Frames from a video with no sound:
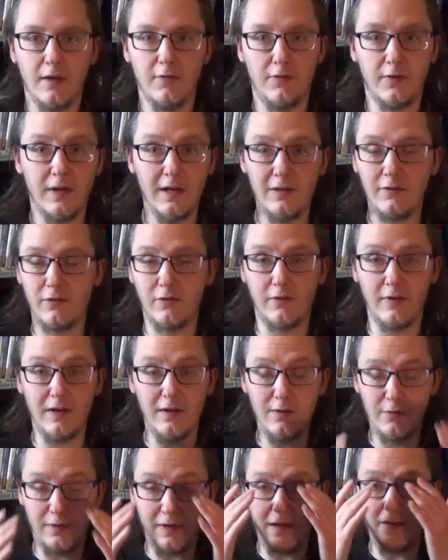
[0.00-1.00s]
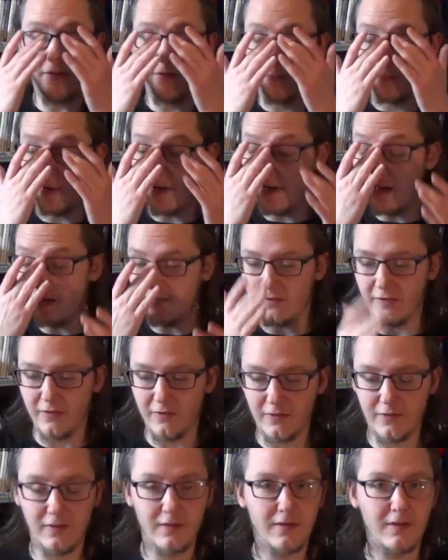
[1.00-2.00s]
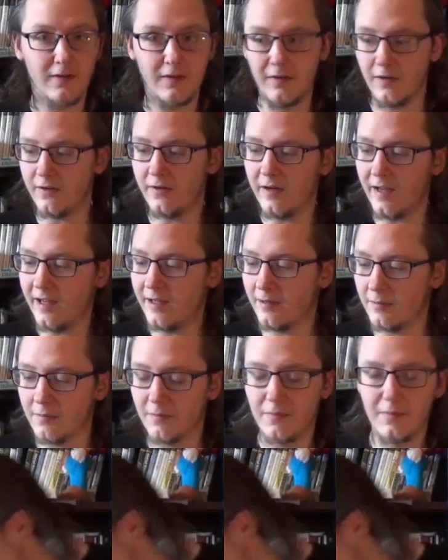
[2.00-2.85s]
I forget to tell you guys the prices. Goddamn!